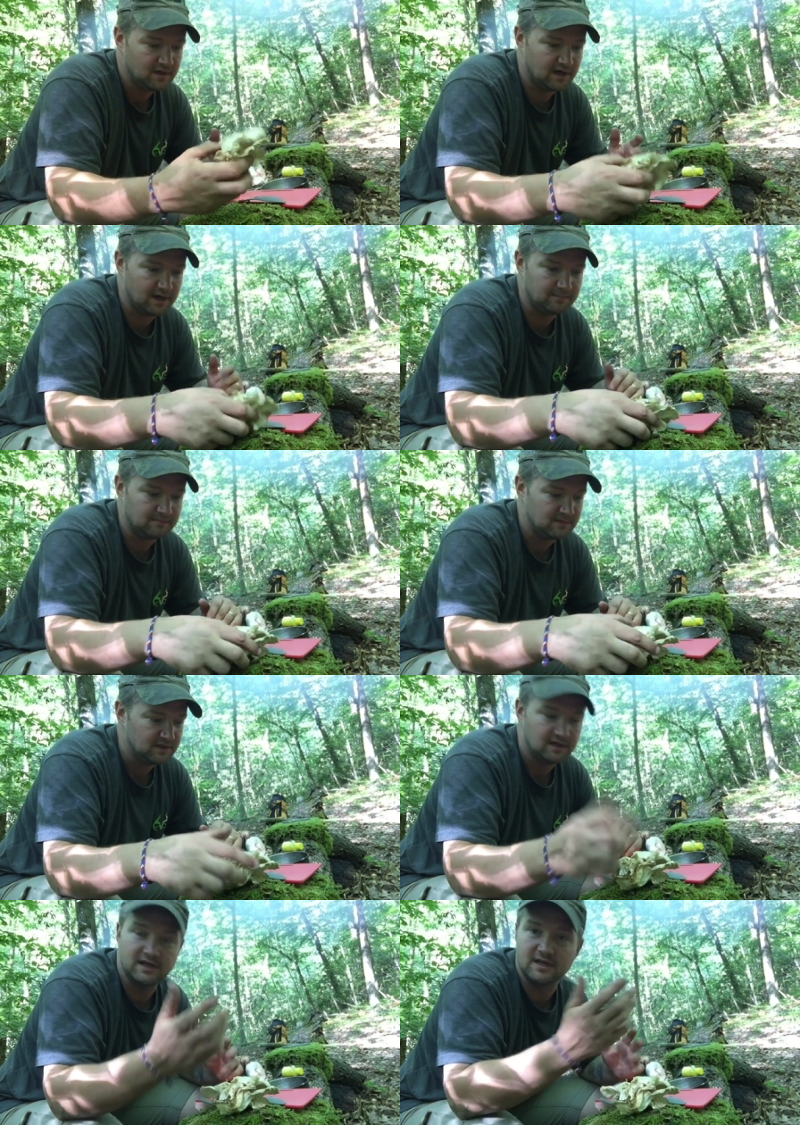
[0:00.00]
Um,
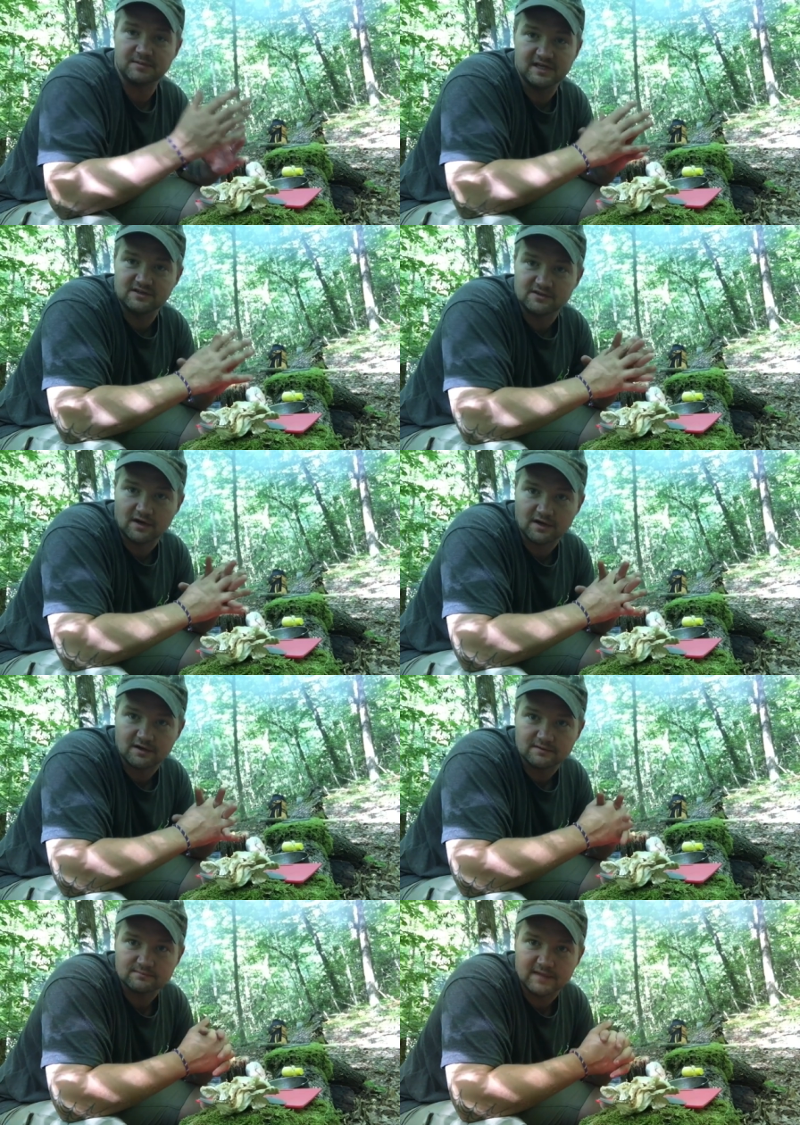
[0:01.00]
ended up getting dark
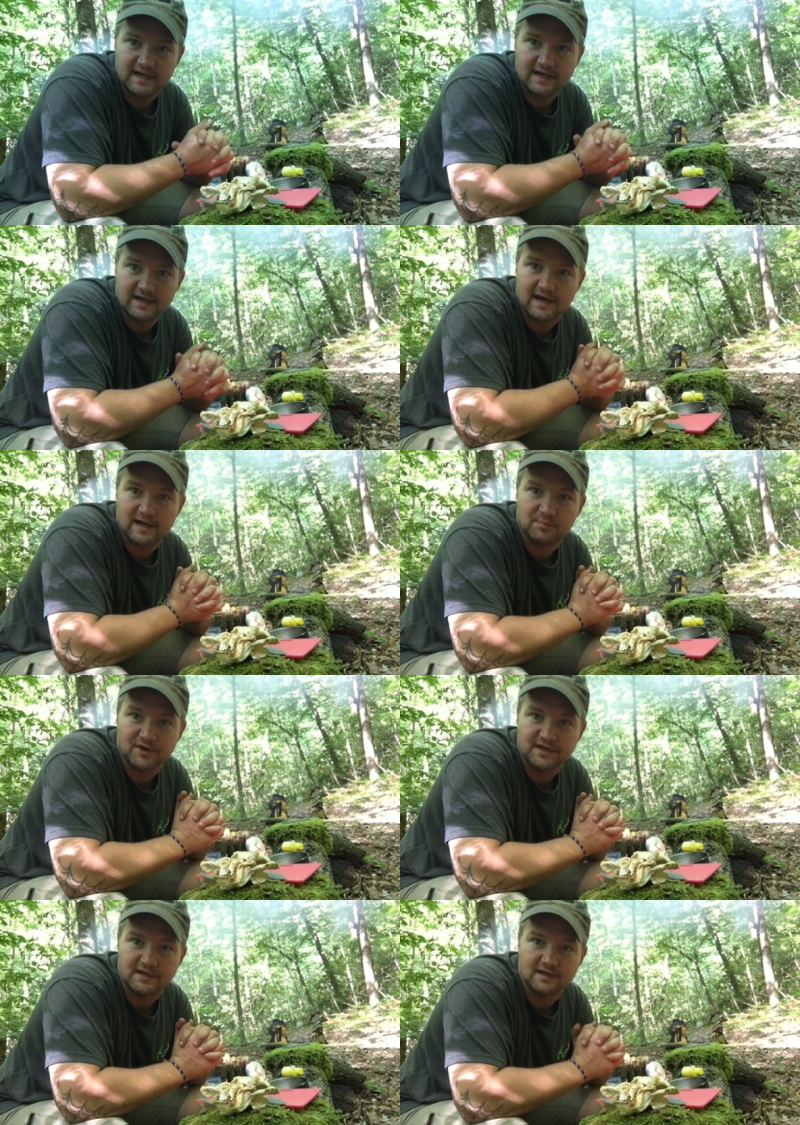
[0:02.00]
and had a
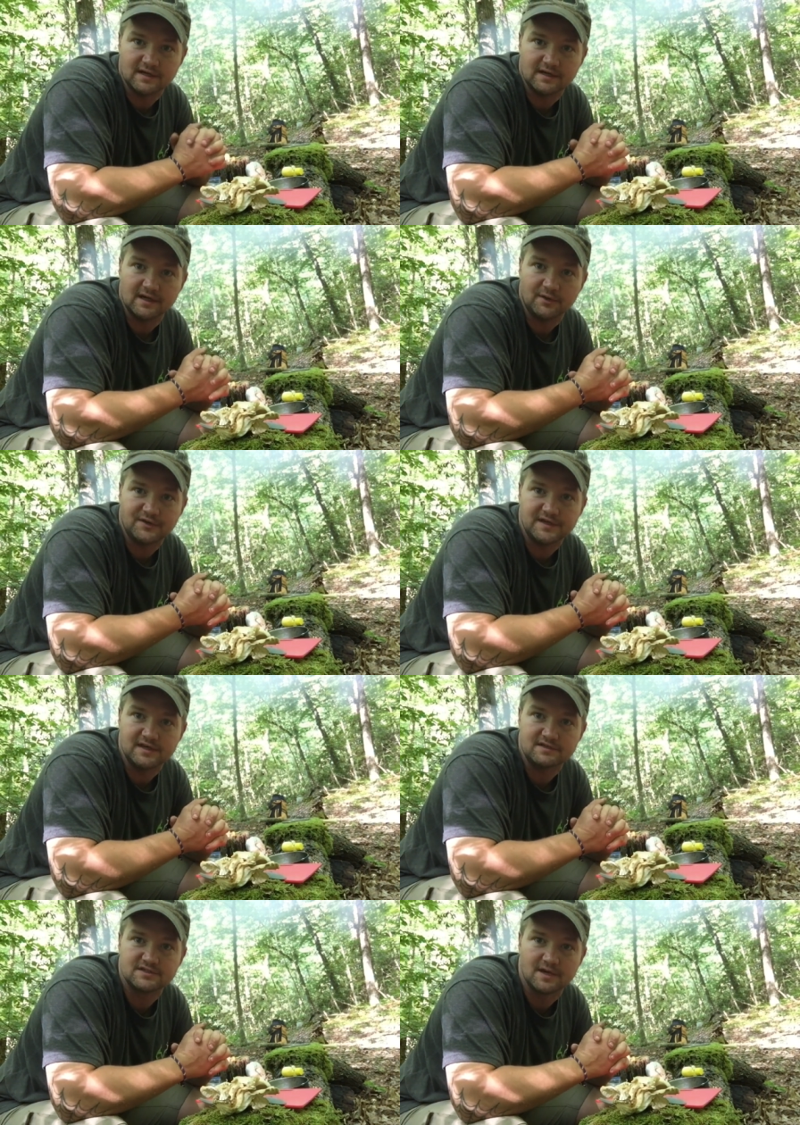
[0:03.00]
pretty uh,
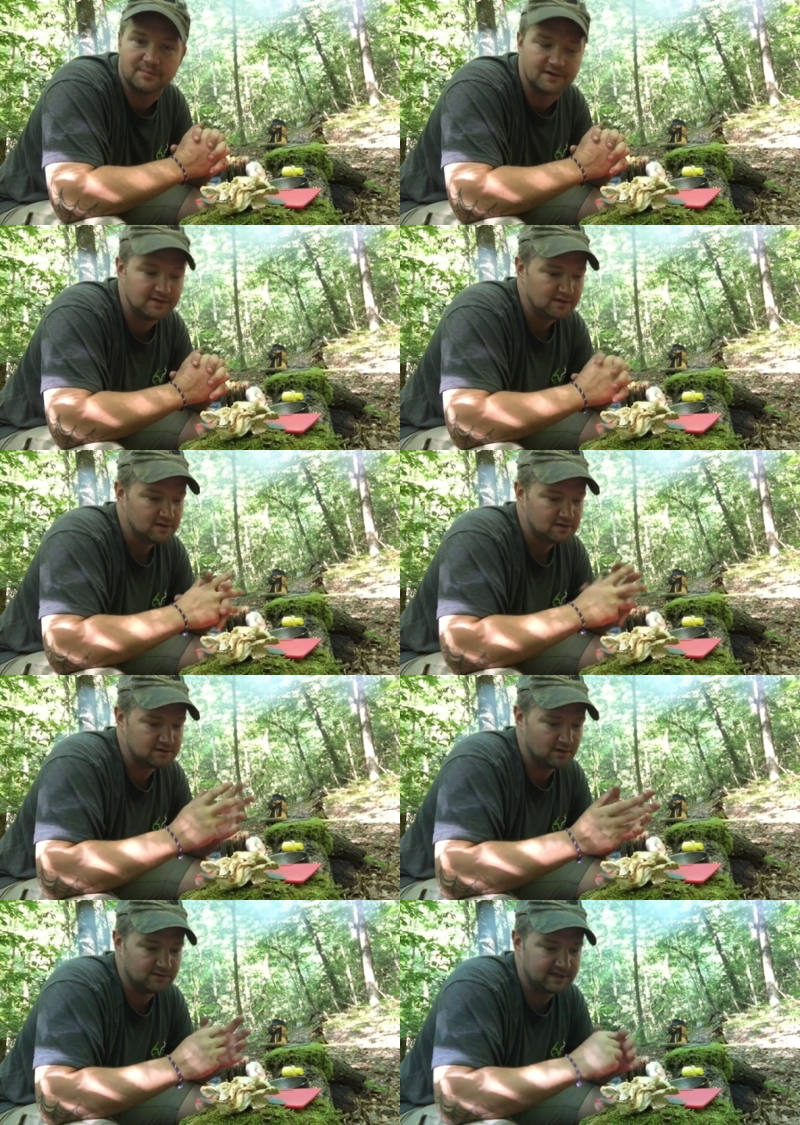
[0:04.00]
healthy supper,
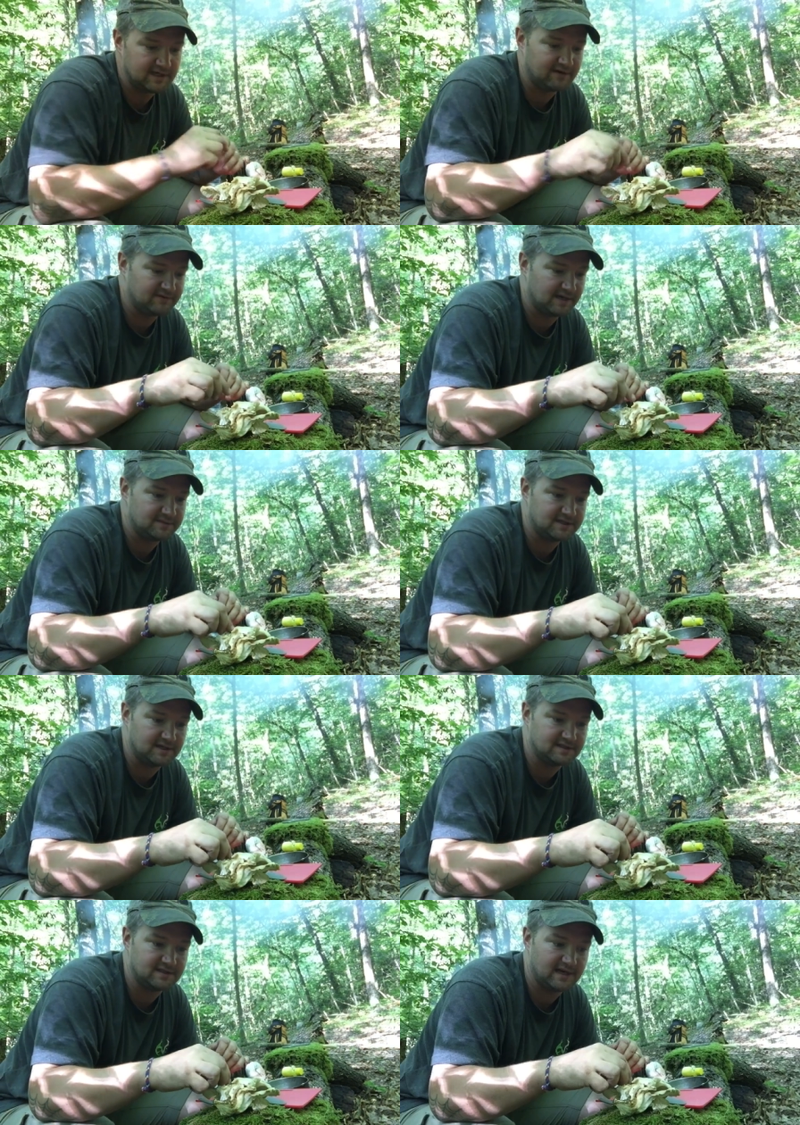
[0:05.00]
so didn't have time to
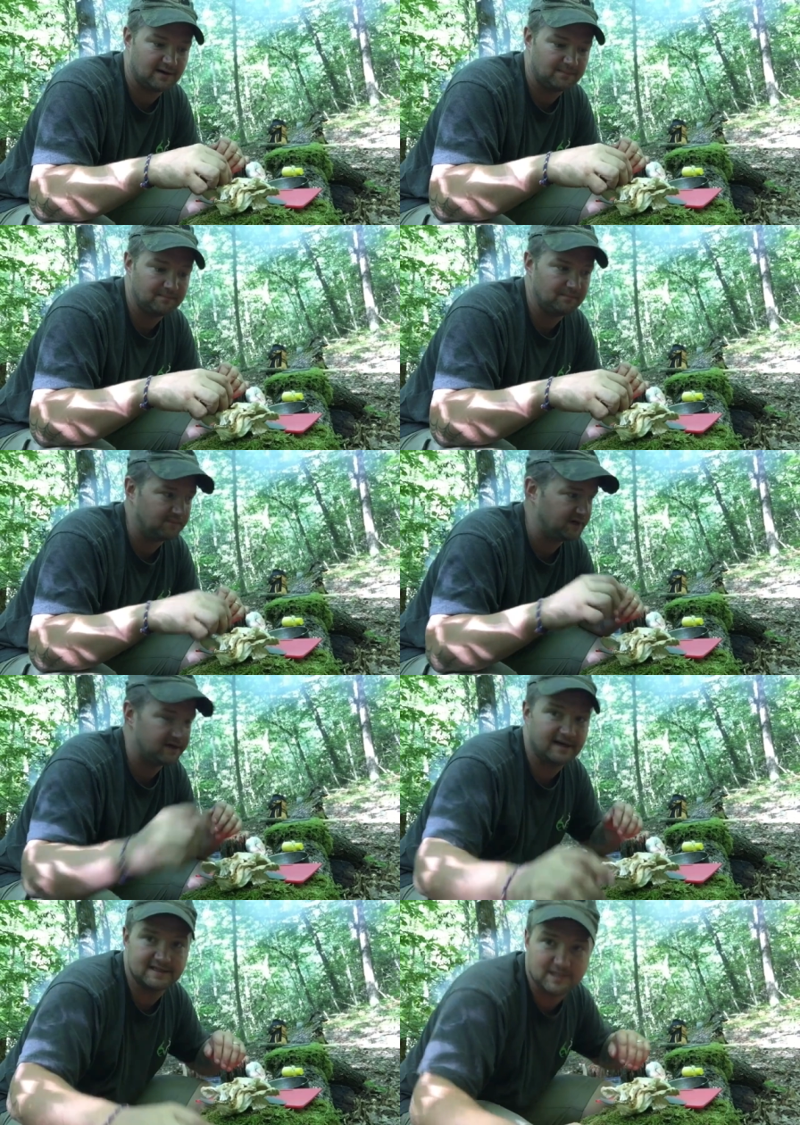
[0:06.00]
taste it out.
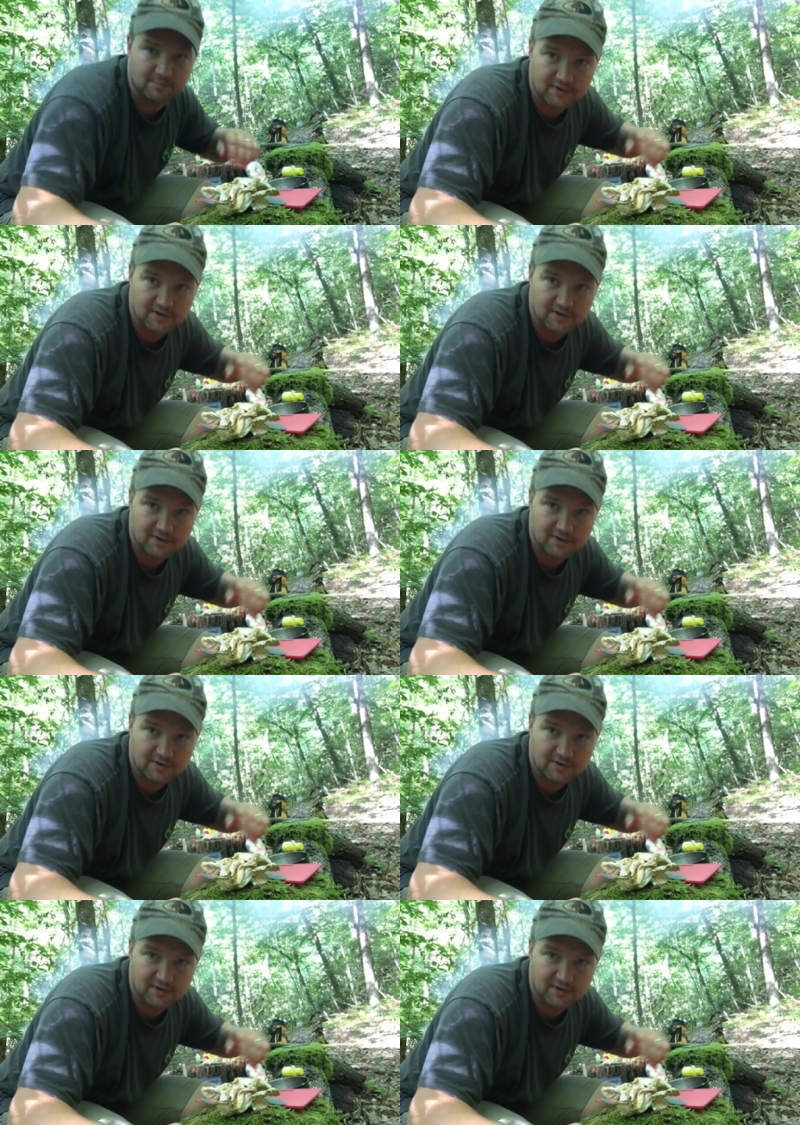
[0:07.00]
But as I